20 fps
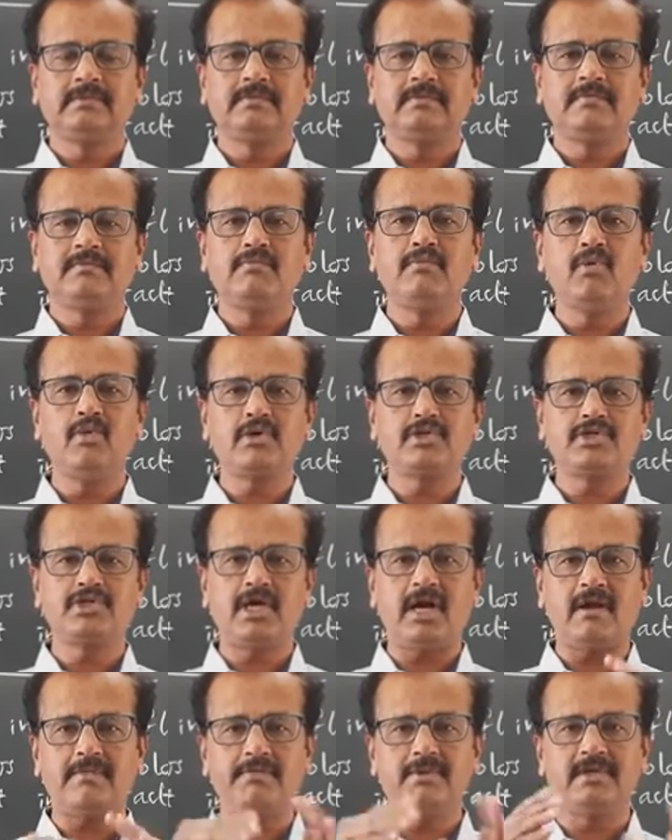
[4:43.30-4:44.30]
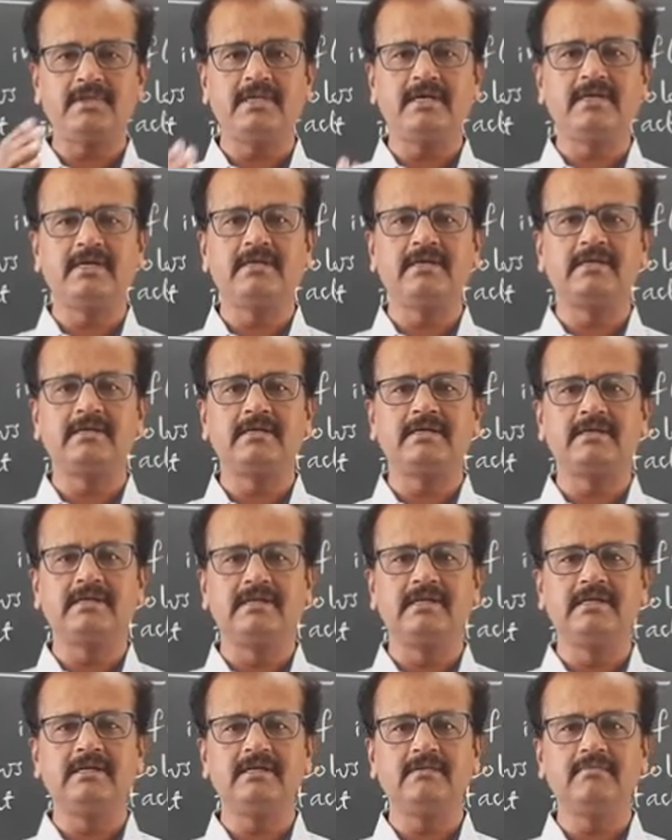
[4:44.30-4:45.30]
More sharper the
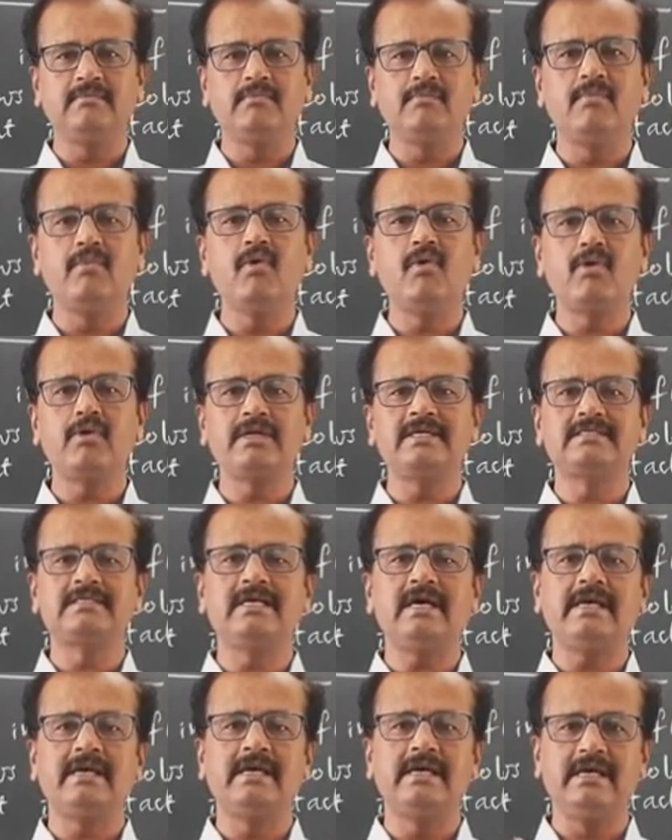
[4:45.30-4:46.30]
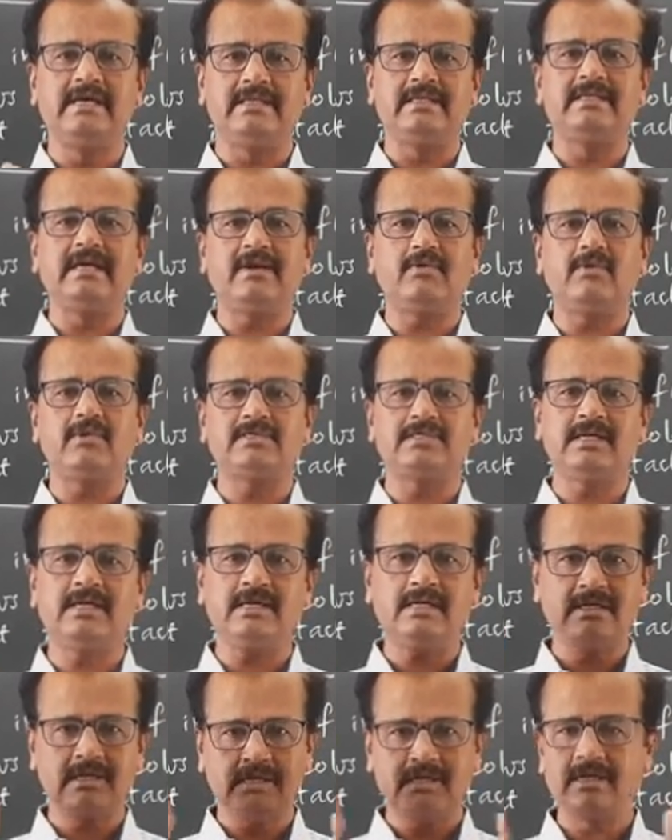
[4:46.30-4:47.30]
drill, more is the heat. That was
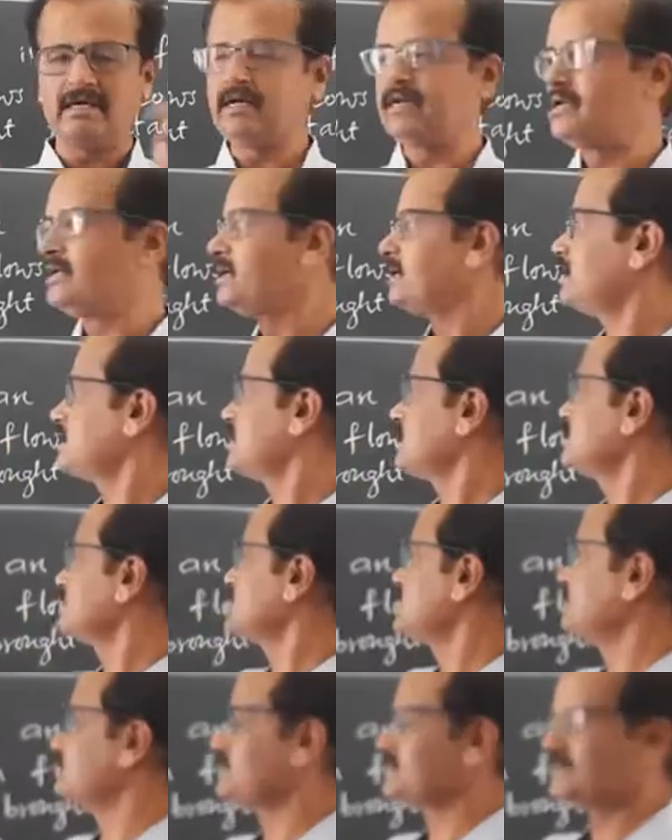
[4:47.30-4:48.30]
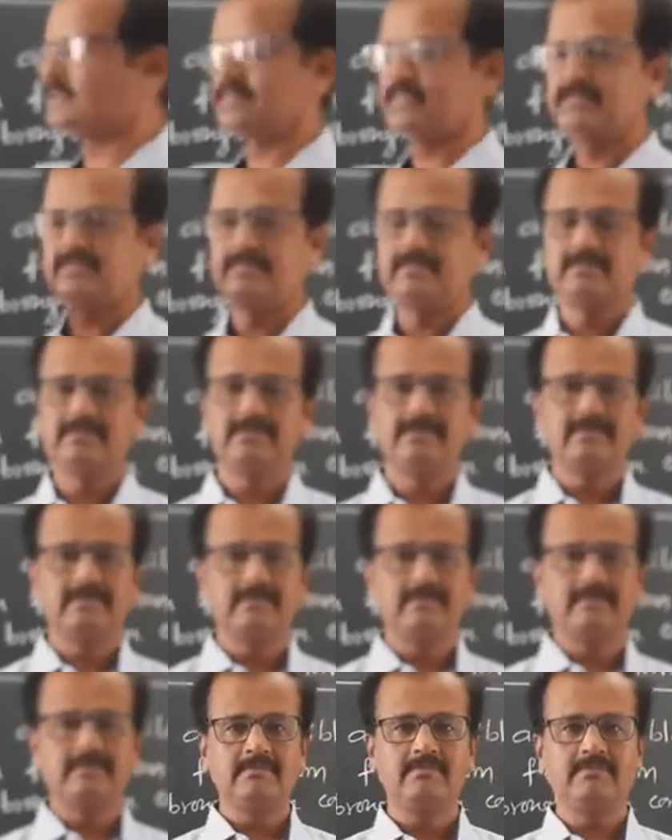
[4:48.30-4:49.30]
the earlier concept.
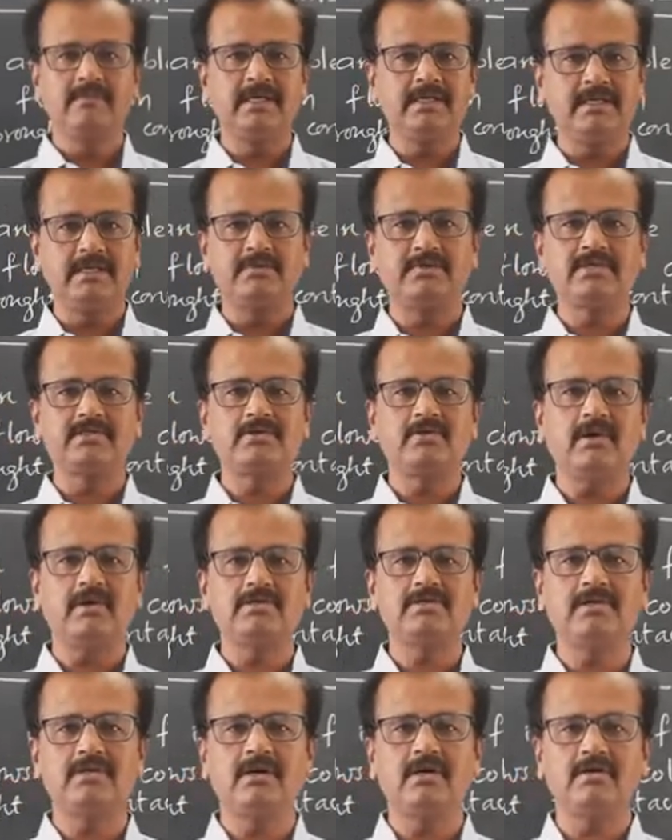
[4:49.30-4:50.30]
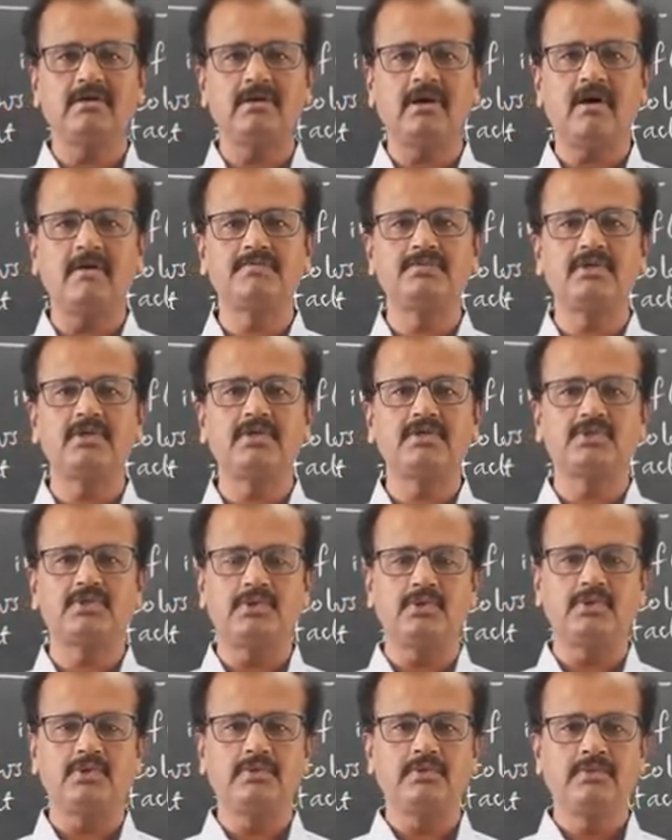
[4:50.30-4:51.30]
But it was not observed
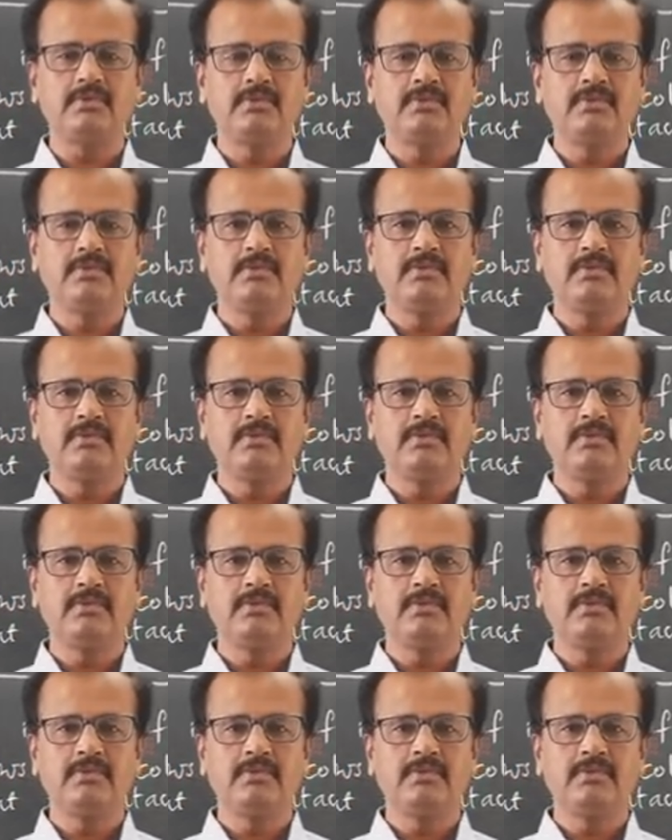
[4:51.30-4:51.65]
so.